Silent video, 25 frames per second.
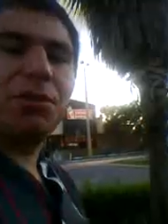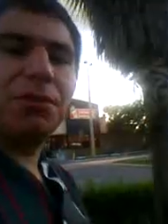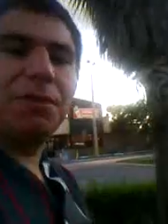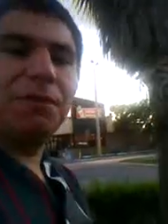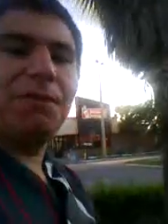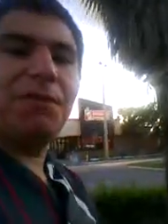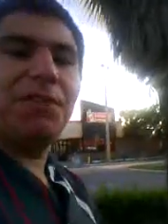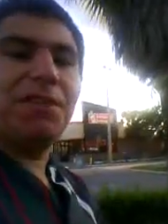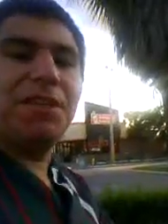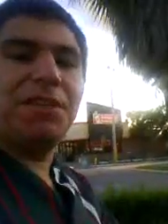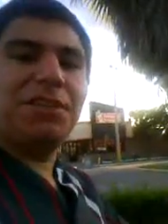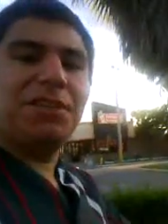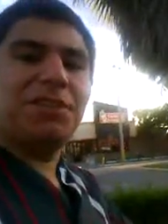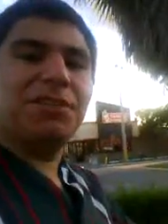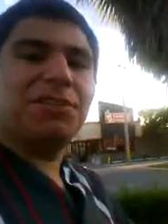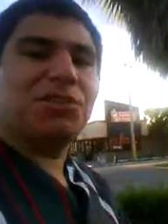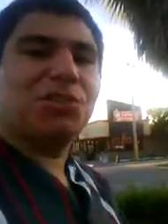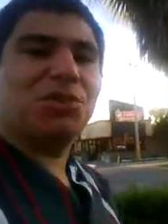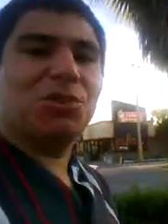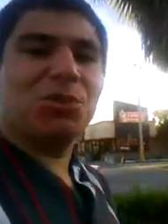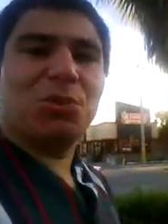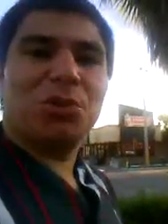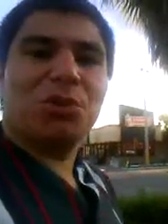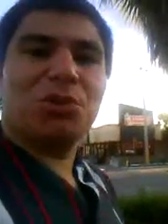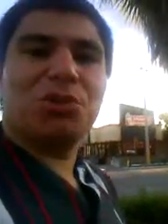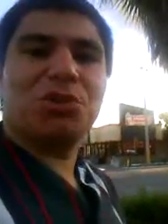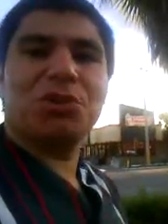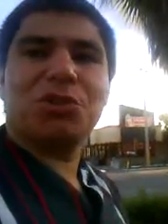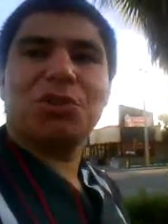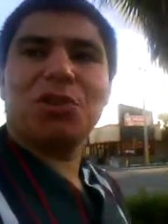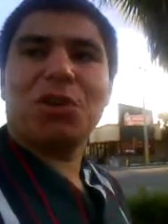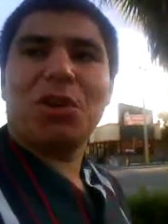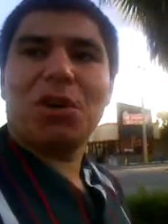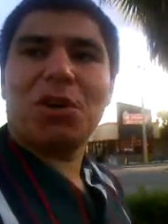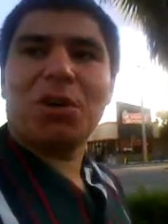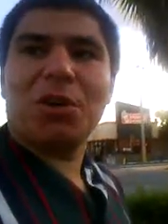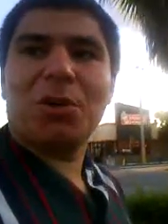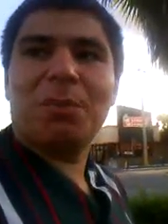convenience stores.
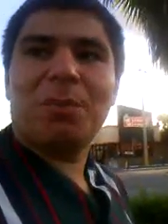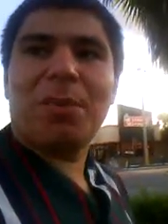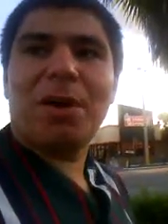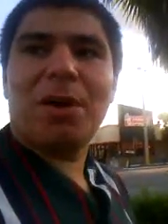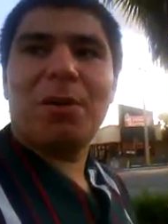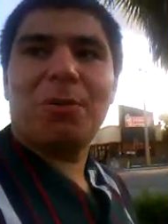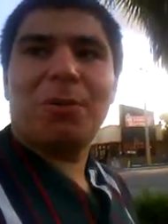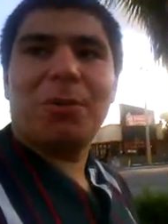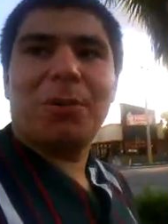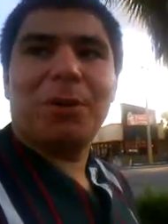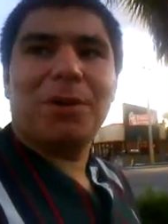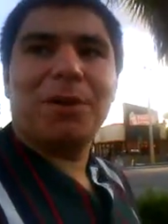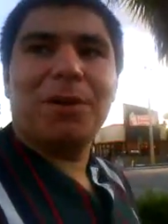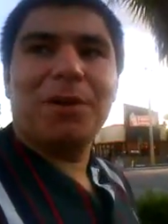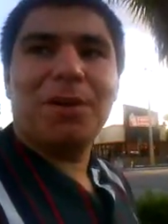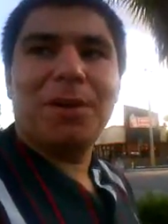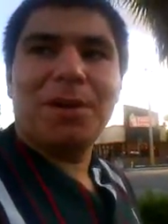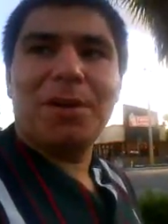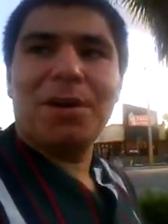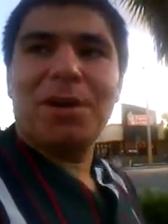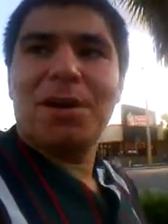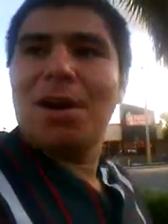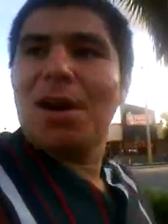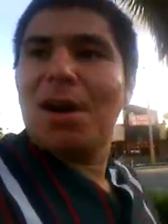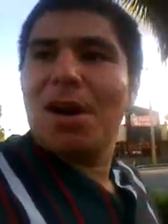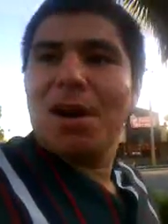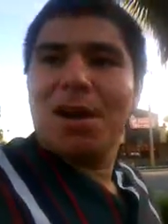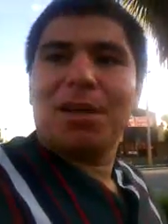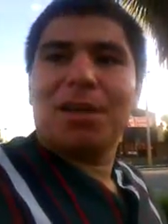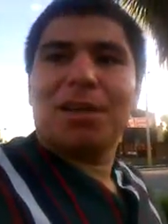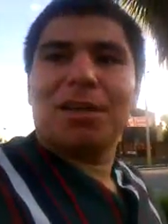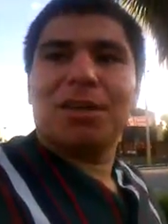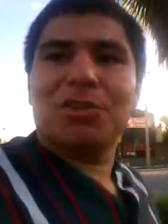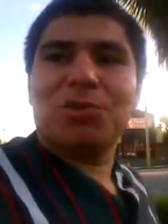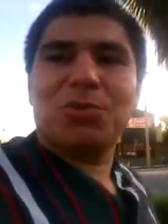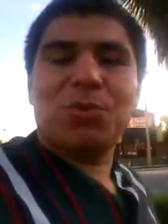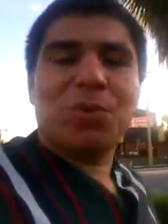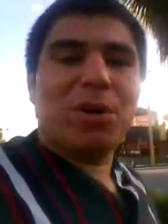Talk about one.
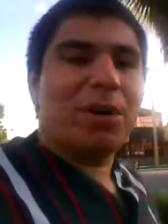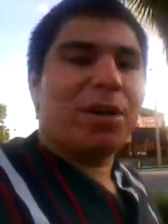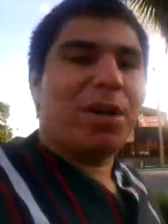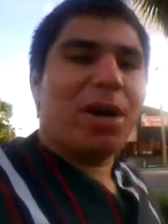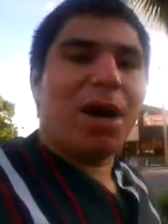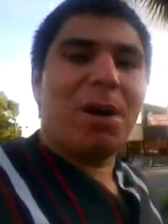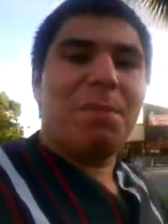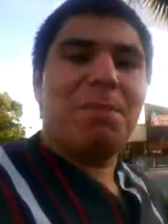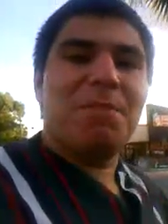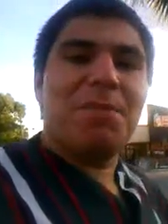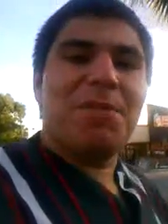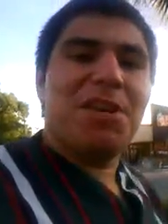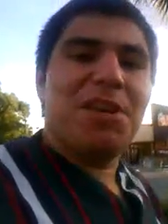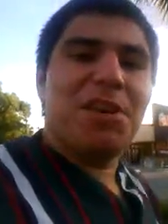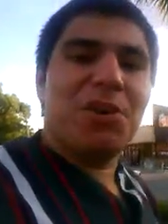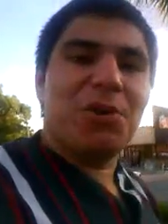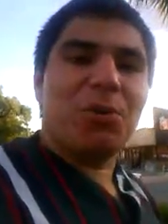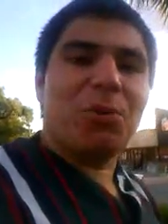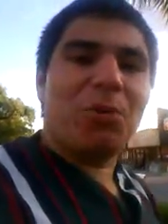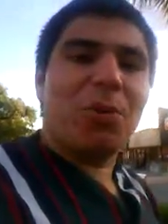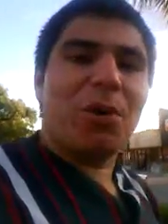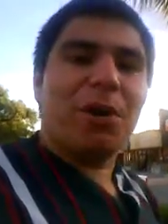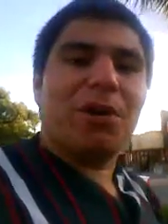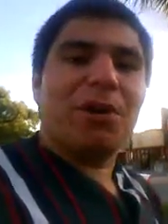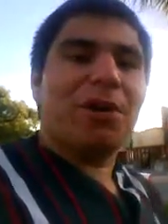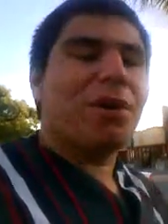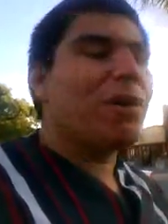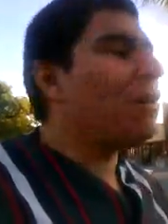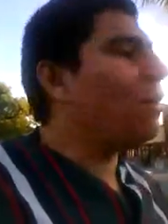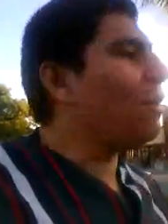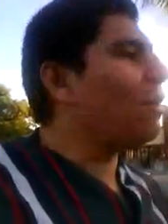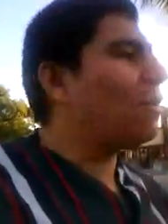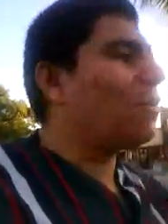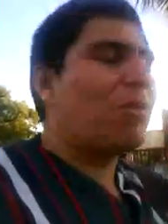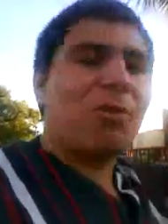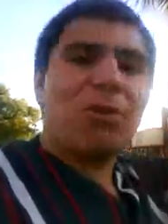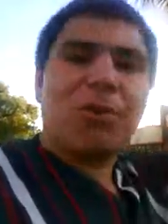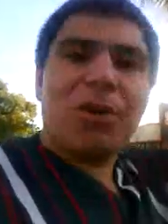Guess what? I'm near one
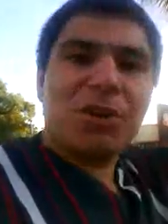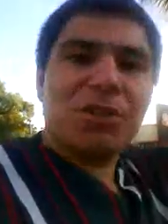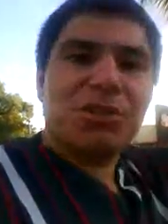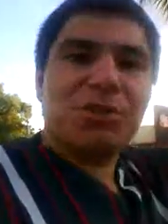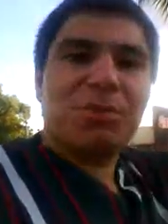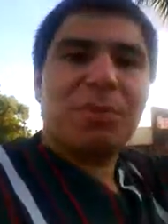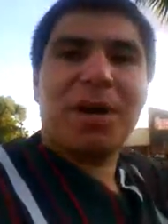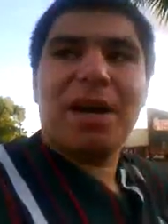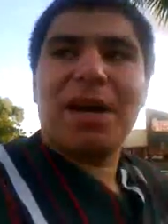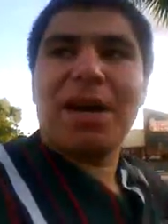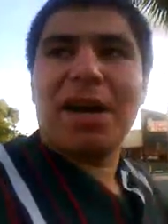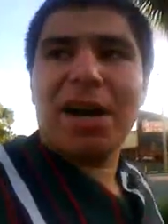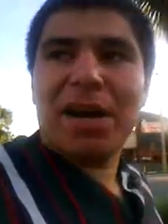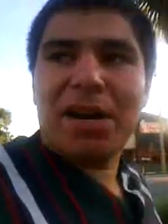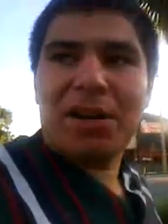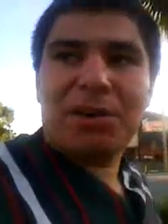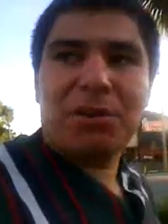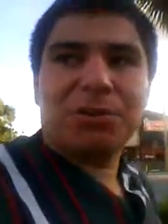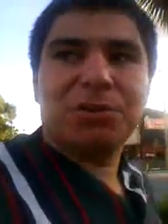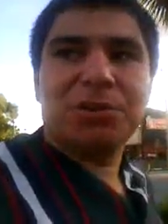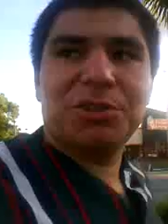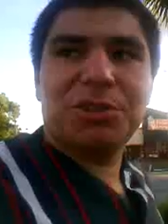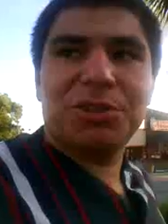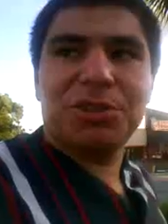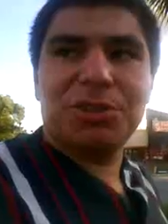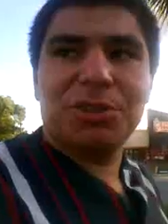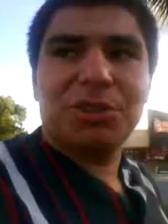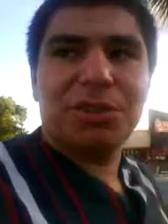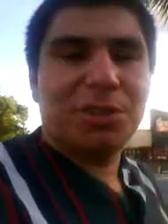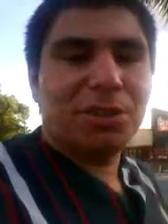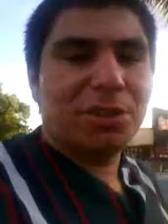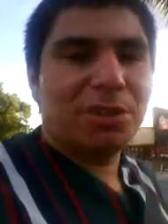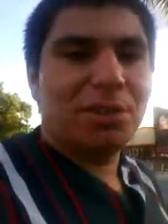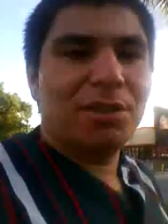across my house.